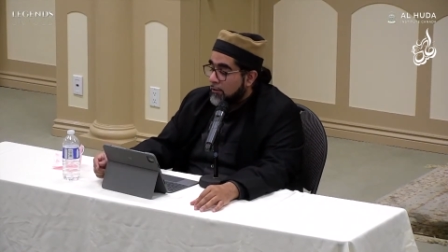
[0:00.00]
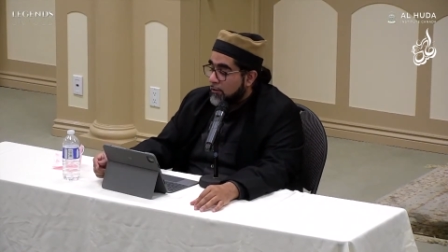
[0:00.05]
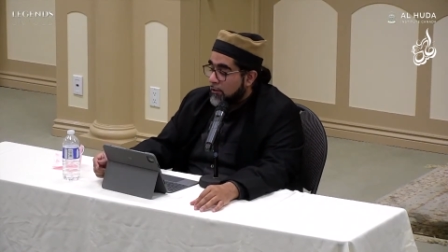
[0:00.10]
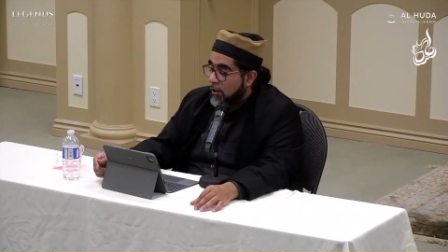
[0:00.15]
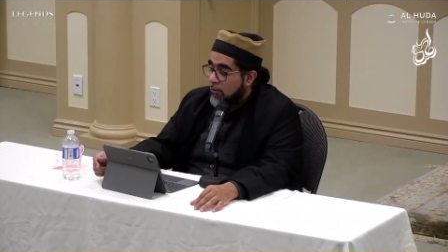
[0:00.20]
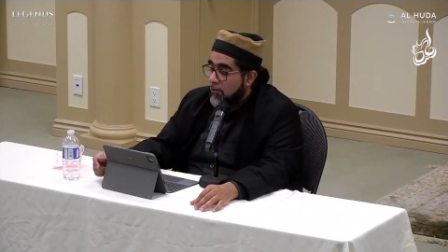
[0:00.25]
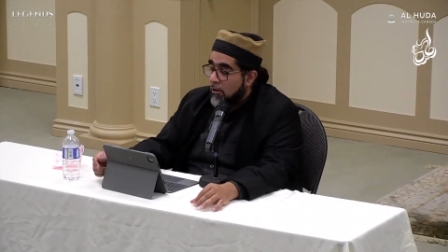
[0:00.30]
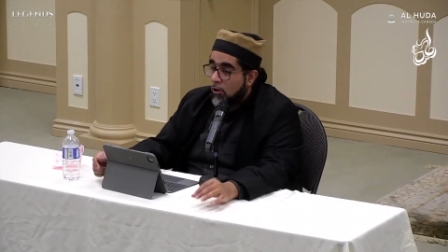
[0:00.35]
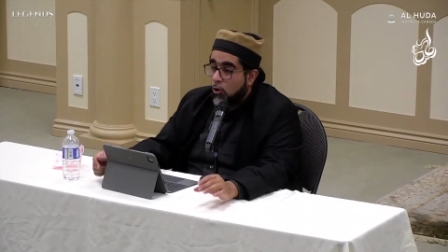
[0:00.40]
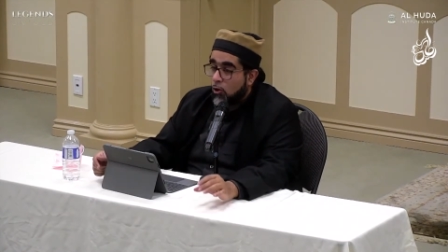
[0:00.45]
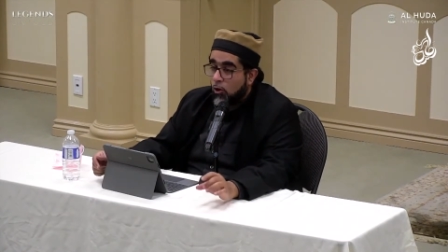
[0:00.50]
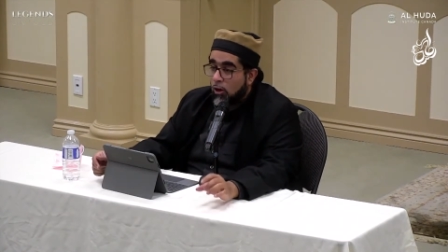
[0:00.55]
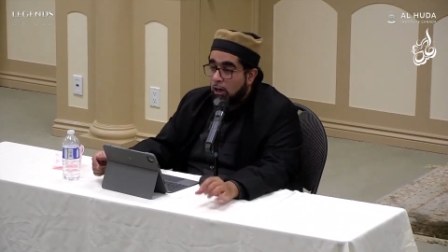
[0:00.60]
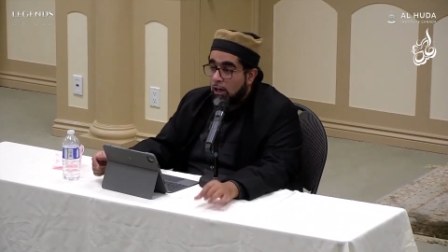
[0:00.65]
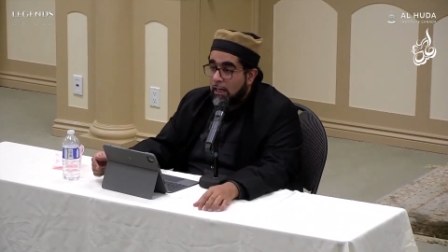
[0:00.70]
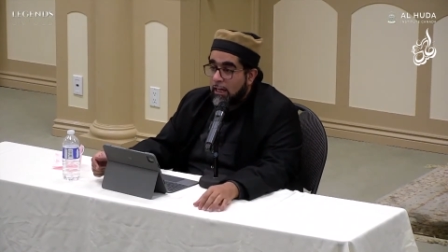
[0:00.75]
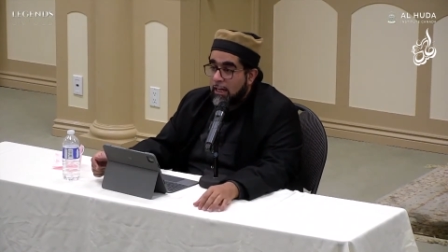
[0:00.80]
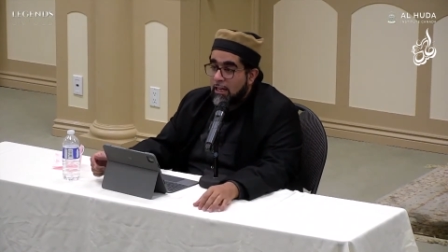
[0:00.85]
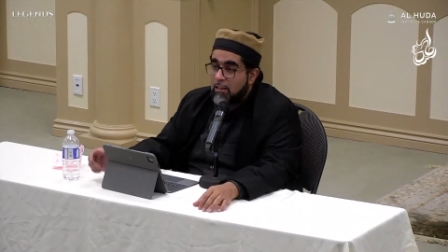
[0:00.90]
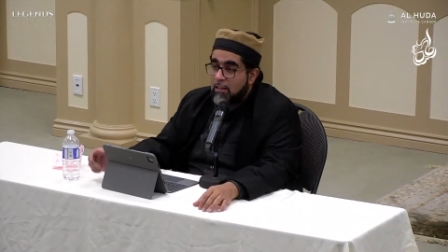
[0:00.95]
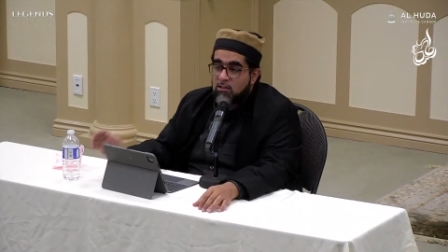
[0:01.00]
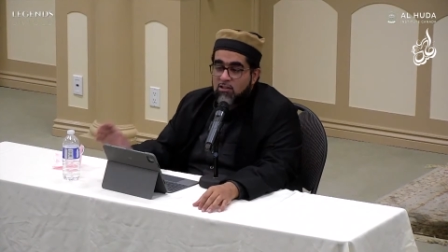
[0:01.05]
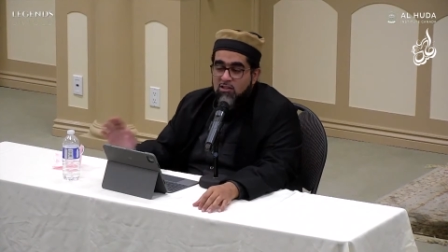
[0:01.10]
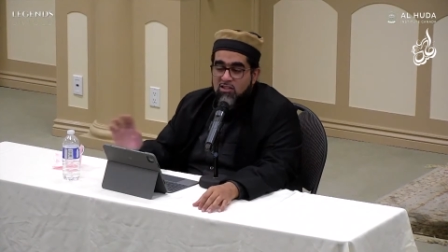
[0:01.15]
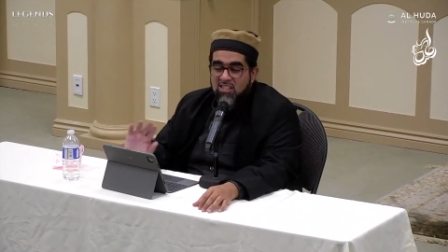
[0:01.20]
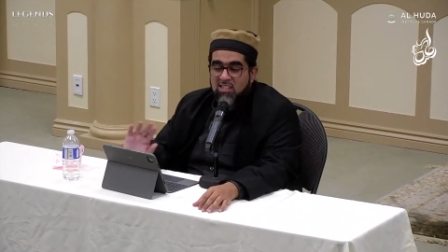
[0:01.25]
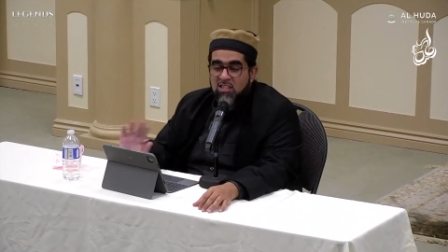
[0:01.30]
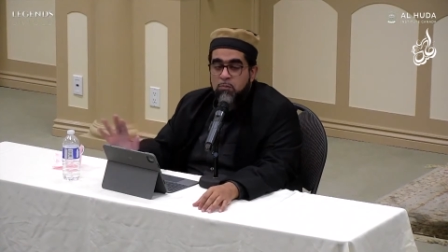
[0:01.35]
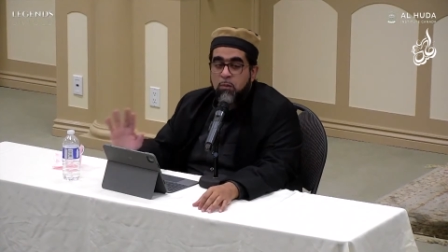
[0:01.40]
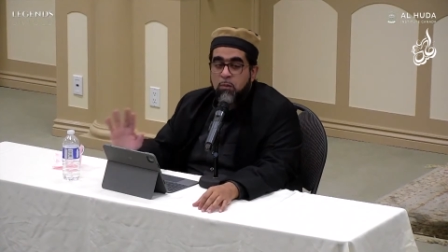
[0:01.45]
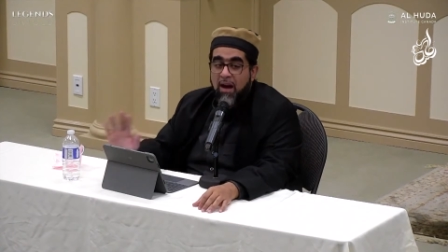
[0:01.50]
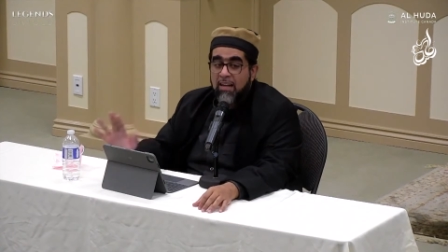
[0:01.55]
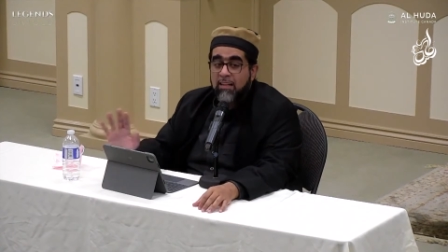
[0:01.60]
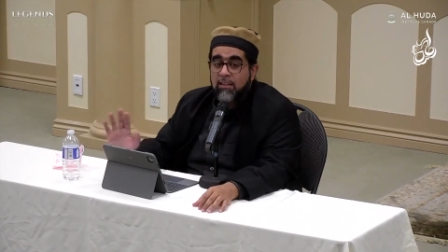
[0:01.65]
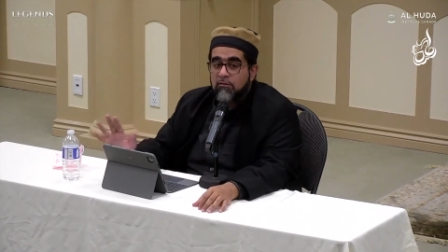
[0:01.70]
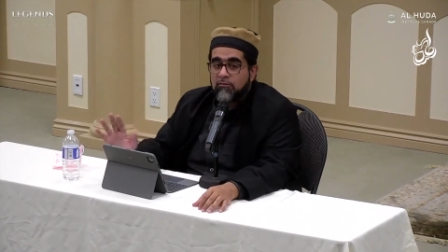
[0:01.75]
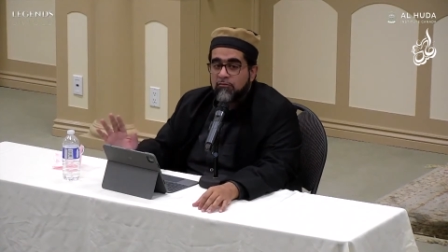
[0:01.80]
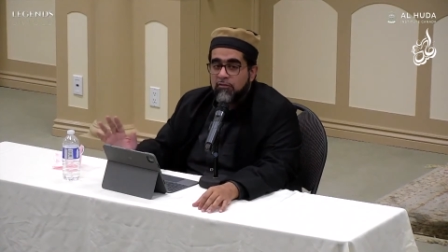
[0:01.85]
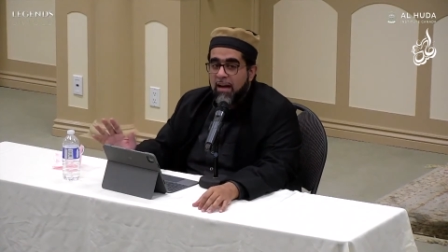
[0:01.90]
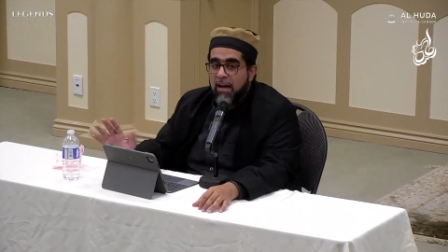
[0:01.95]
General Orleans, despite
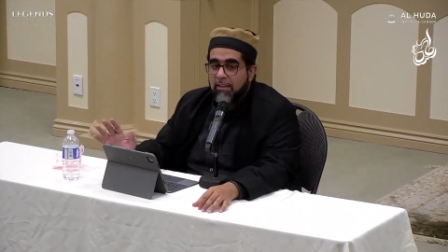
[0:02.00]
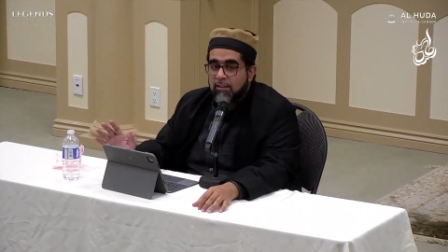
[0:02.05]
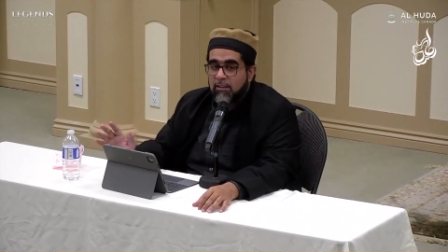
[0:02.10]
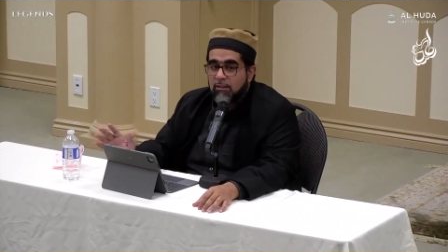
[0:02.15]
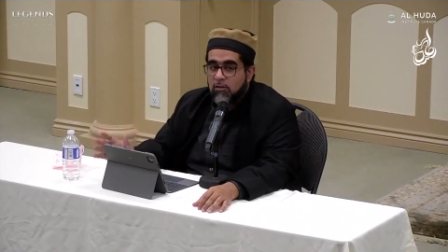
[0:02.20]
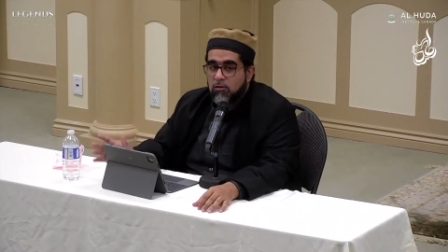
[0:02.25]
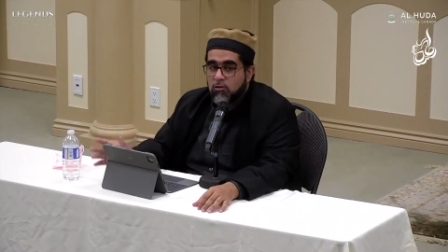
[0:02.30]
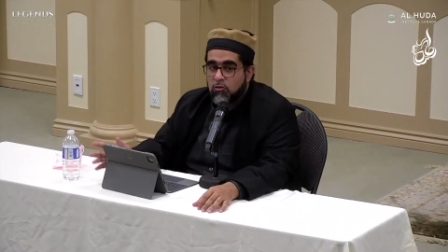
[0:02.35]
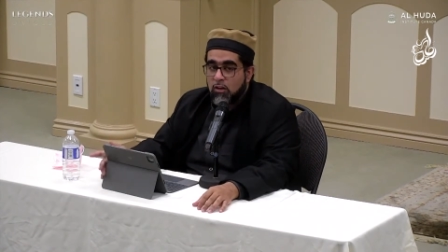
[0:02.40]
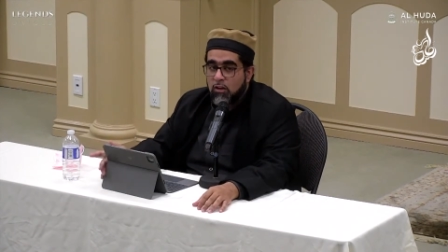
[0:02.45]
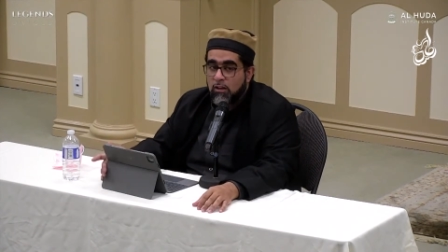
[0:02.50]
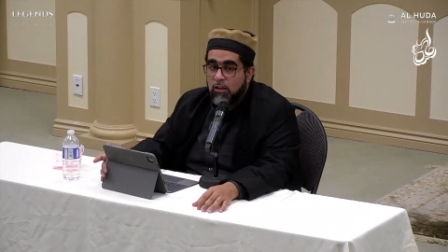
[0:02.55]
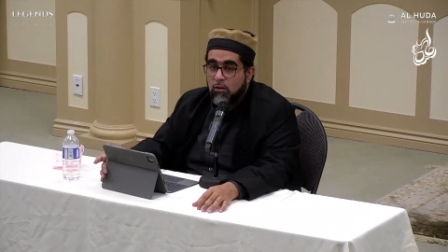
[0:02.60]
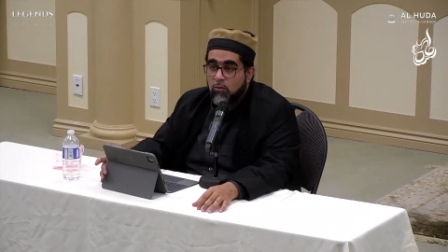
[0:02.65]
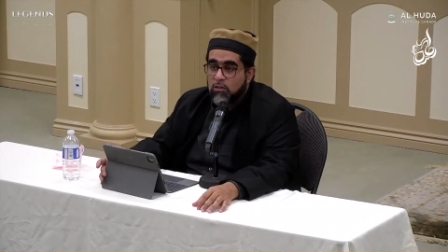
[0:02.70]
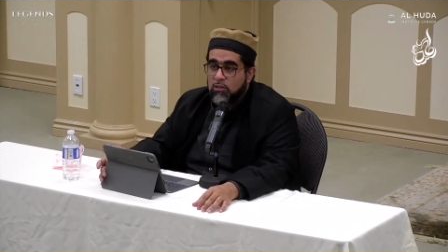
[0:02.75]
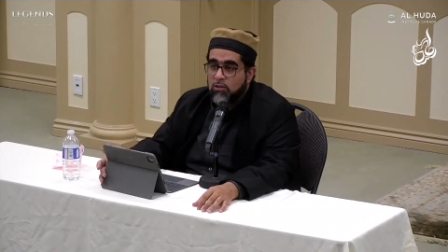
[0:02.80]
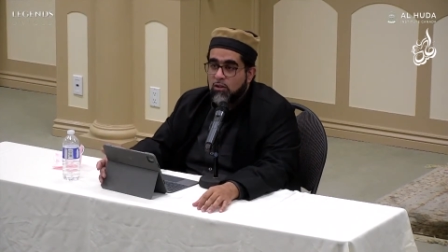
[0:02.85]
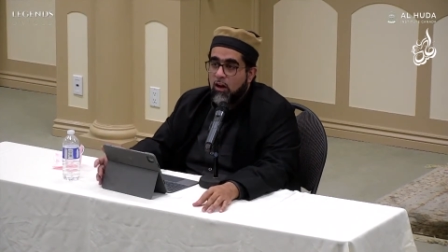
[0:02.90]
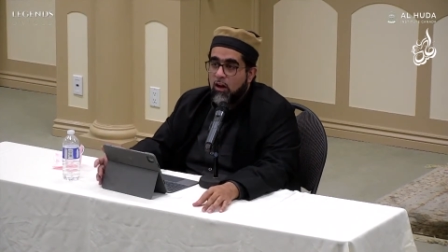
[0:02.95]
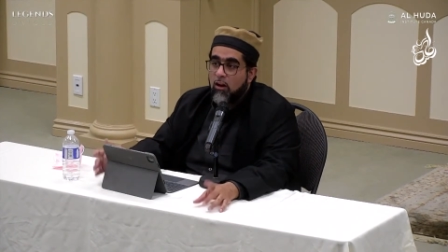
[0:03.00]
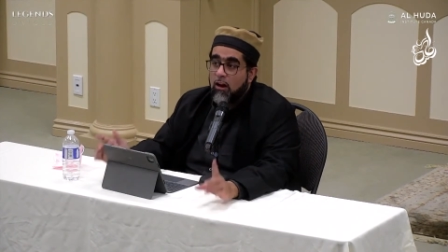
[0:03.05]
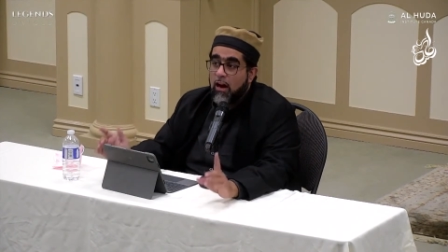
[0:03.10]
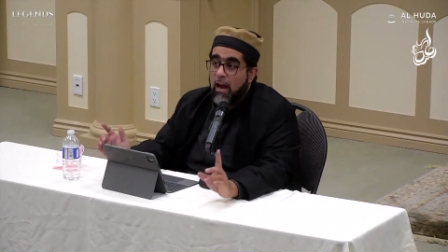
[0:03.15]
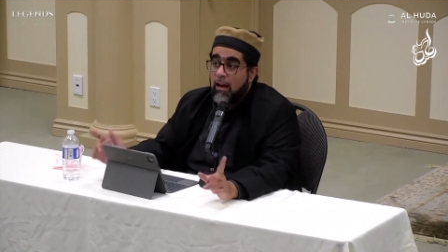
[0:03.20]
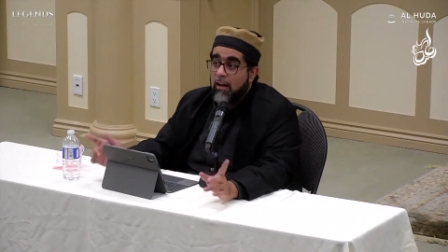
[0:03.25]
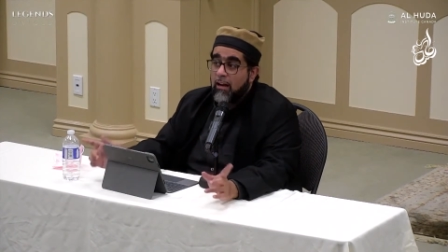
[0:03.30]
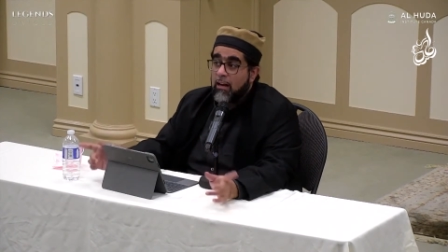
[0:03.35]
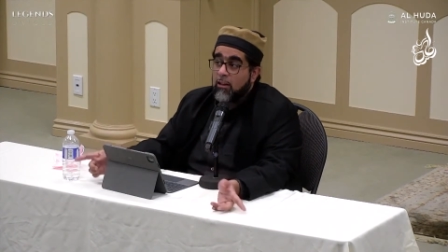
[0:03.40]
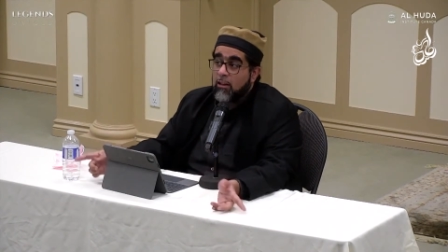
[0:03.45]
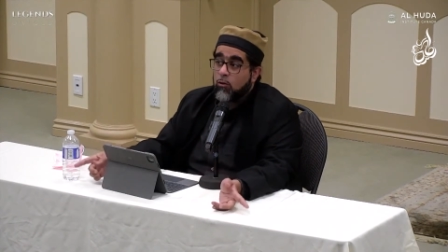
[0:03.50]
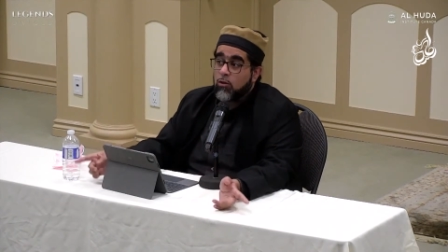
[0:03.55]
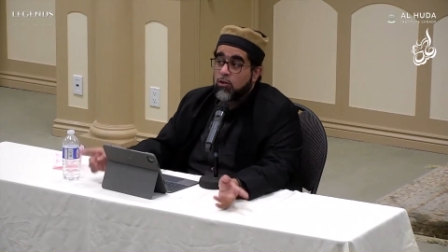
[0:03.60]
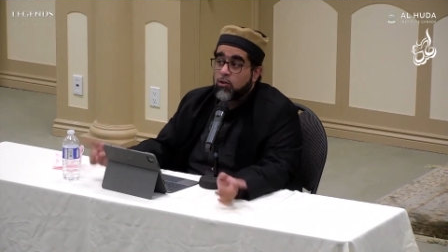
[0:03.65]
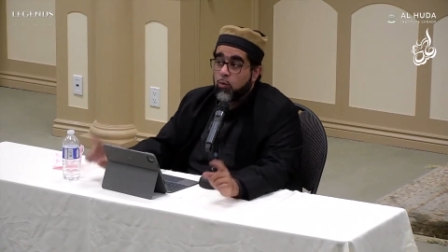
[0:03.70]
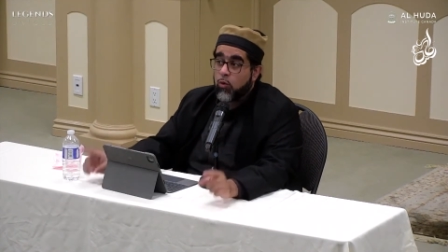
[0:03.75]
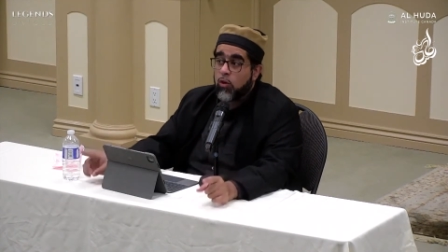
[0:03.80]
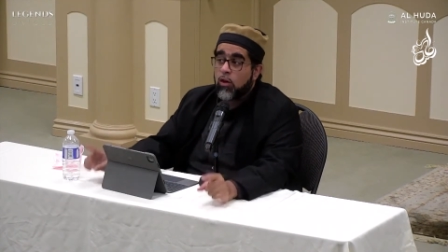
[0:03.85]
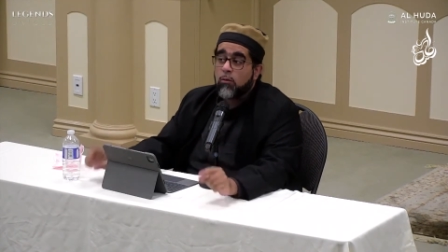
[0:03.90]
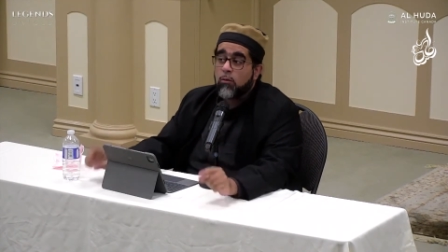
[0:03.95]
the fact that the treaty was there and there
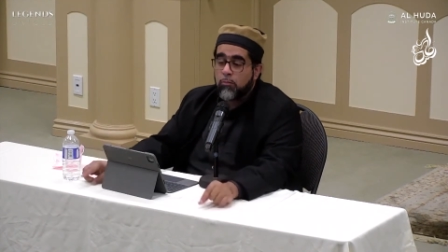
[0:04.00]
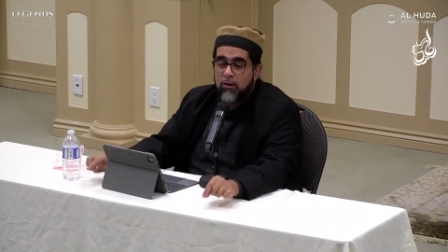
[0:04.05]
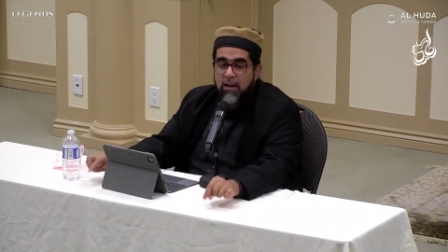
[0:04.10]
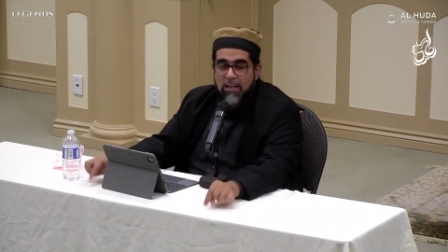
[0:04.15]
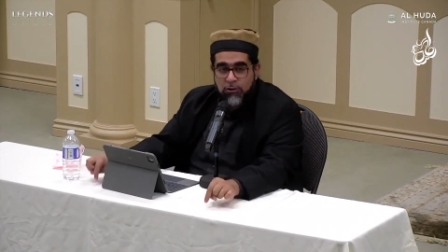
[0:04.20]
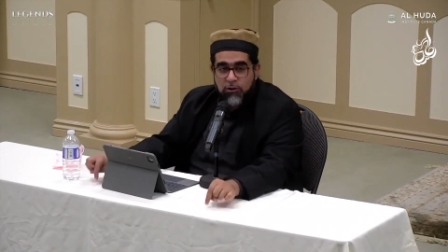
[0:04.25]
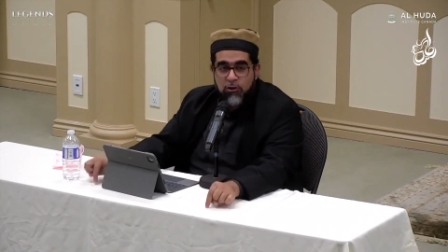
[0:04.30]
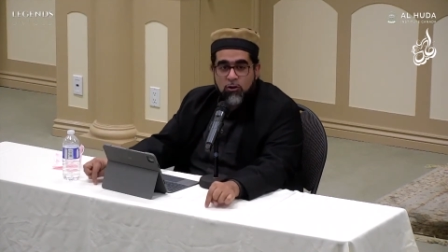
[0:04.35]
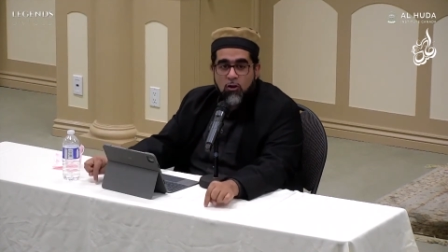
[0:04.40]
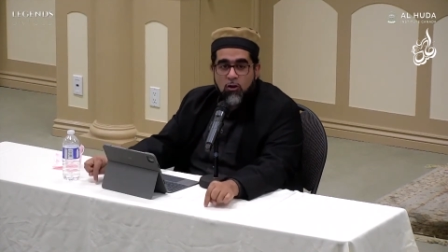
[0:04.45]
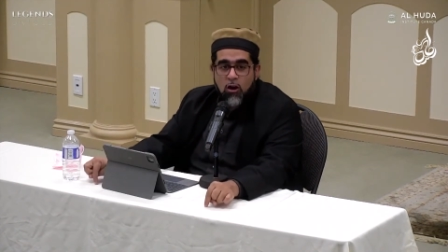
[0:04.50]
was world pressure